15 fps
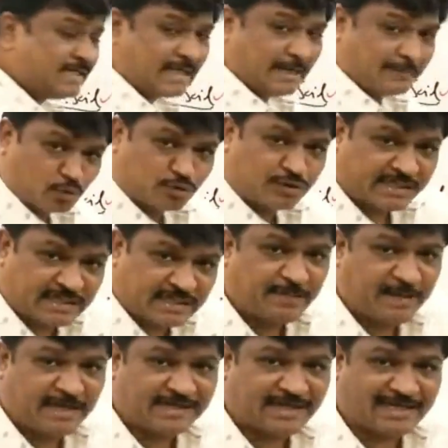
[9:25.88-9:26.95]
to 30
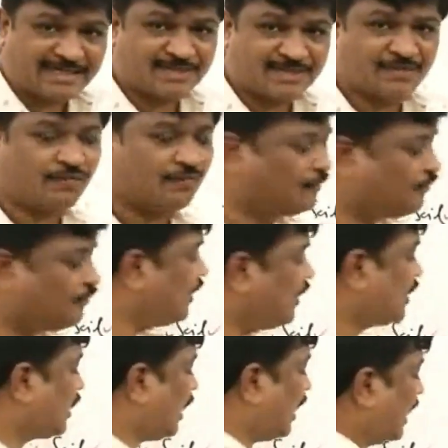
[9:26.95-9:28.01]
meters, we
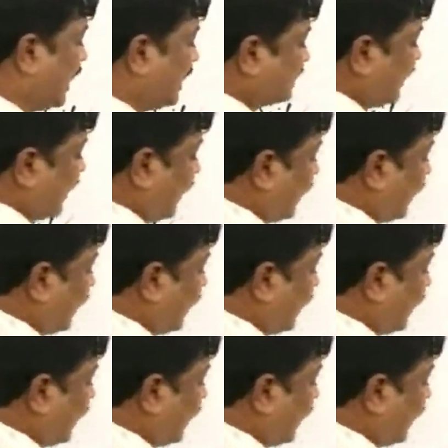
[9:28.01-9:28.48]
call as a